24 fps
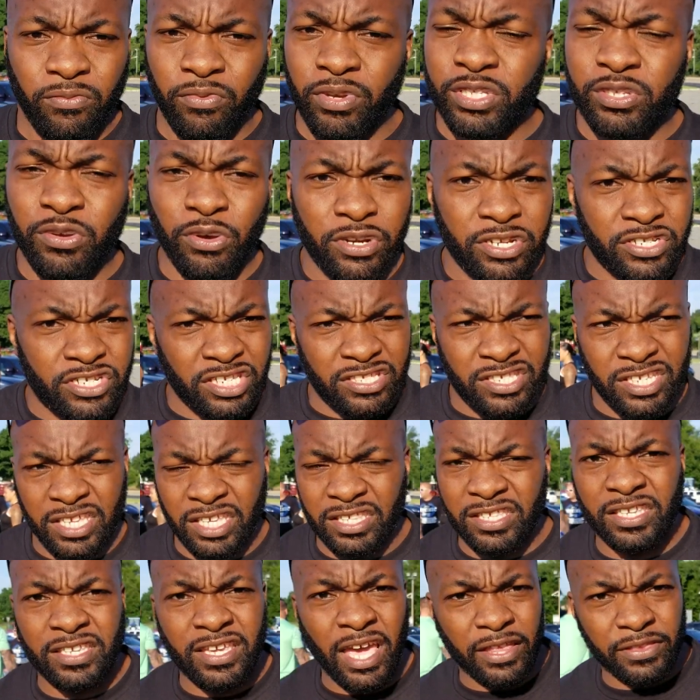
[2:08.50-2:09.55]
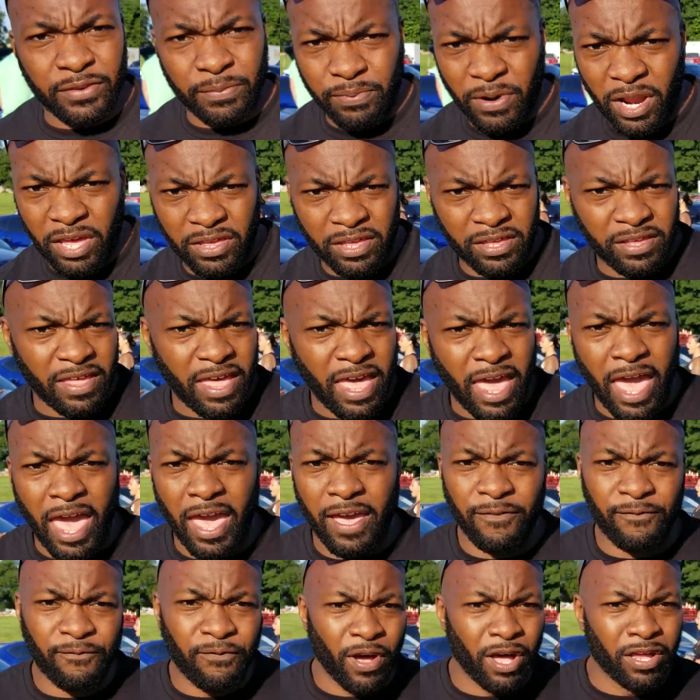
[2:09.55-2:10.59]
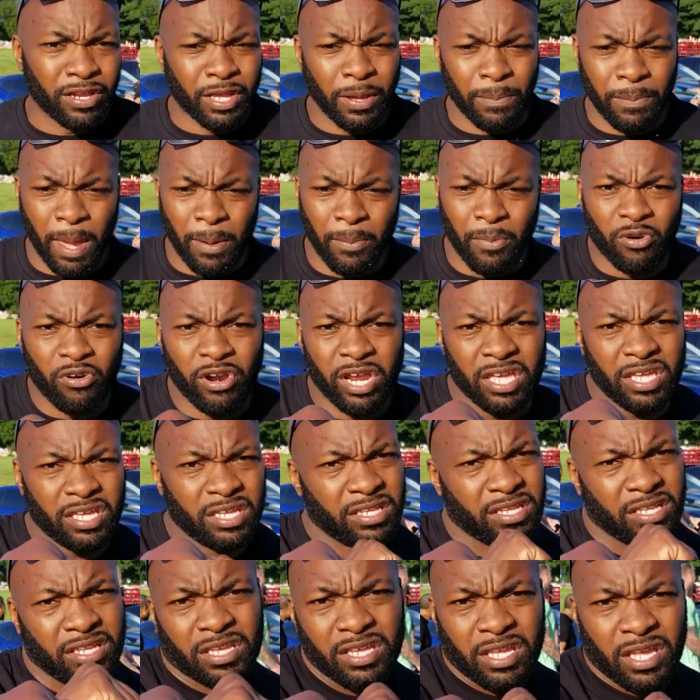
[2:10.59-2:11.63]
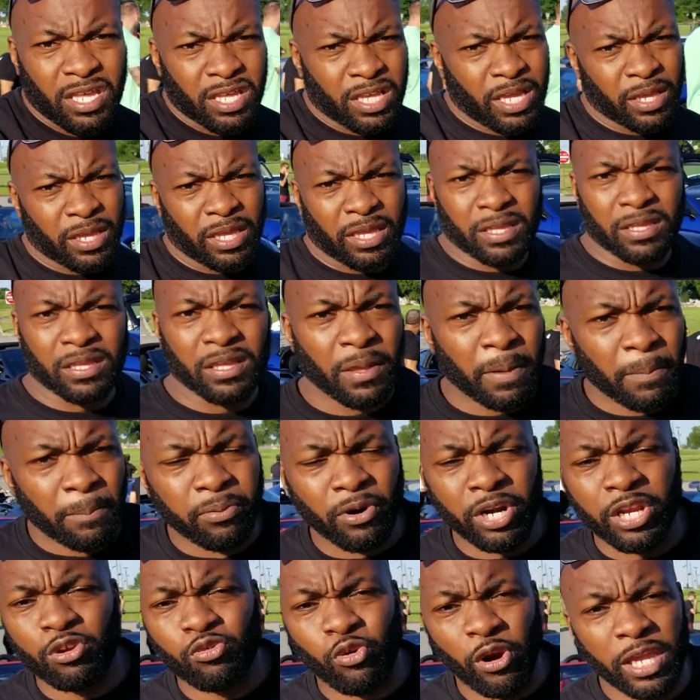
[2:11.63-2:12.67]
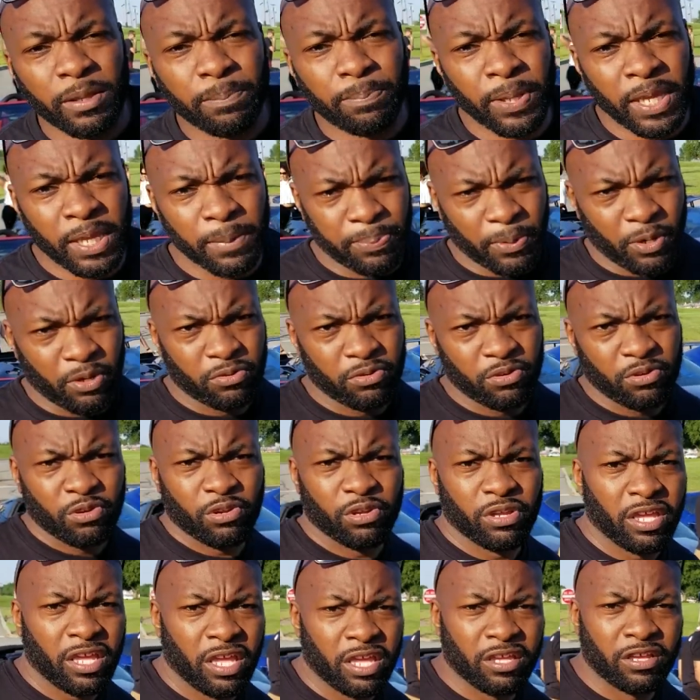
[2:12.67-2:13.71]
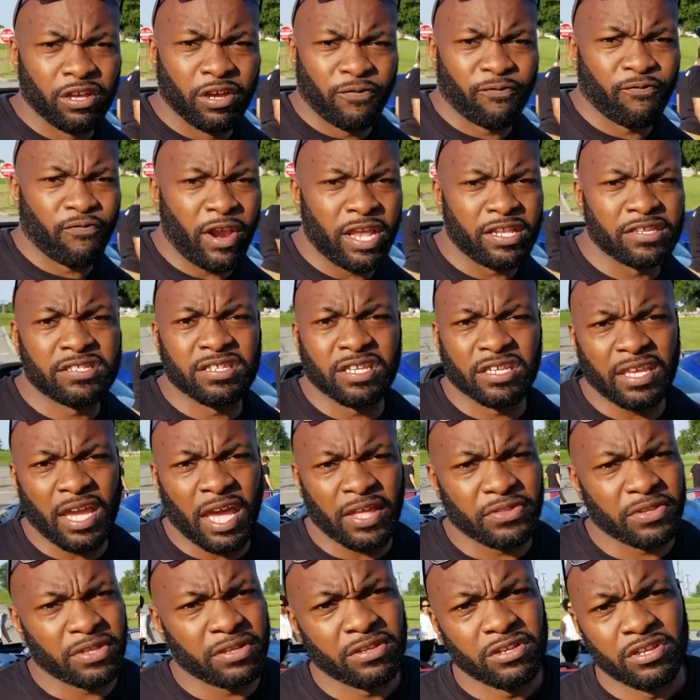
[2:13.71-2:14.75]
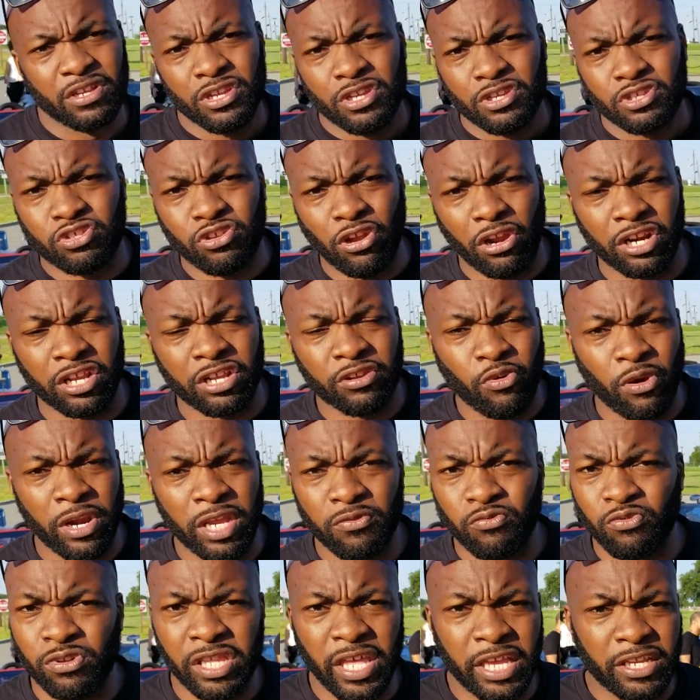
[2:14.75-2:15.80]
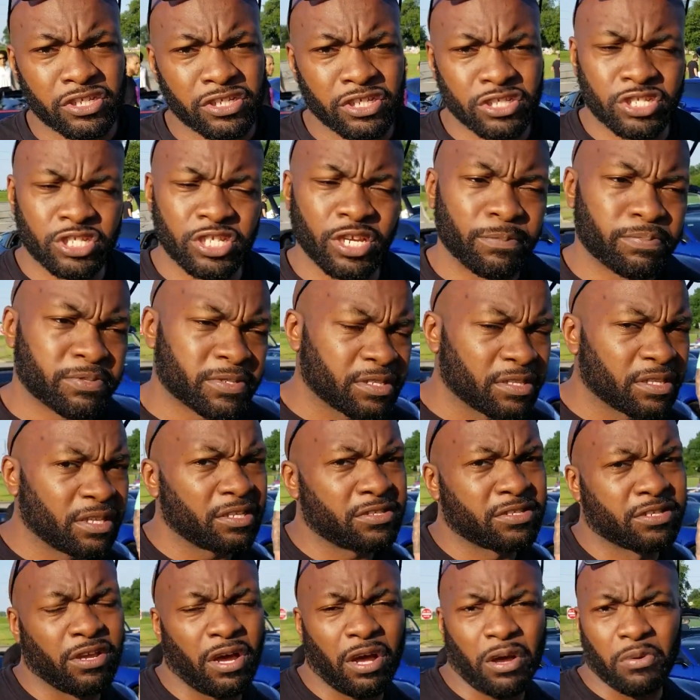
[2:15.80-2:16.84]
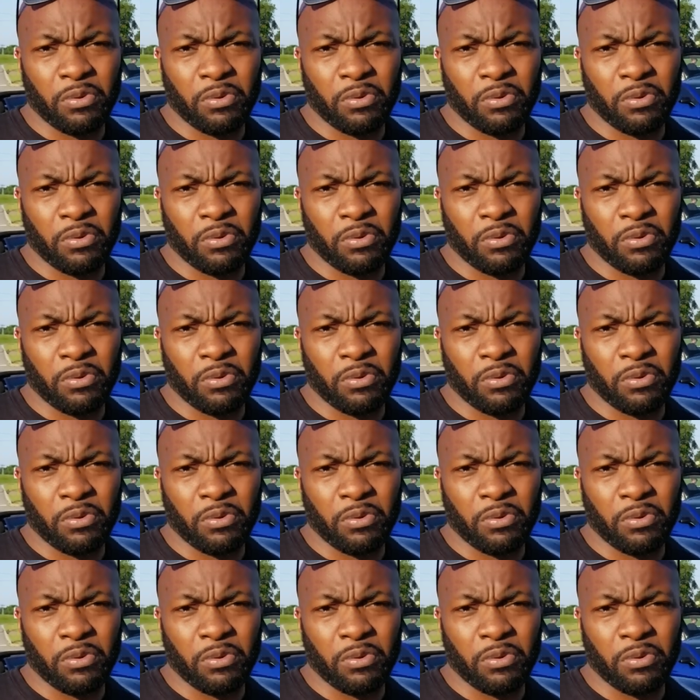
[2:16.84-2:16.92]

We're doing this just to get together, bro. Oh, I like that. I like that. Bring great people and good friends together, start a great relationship. Let's go. All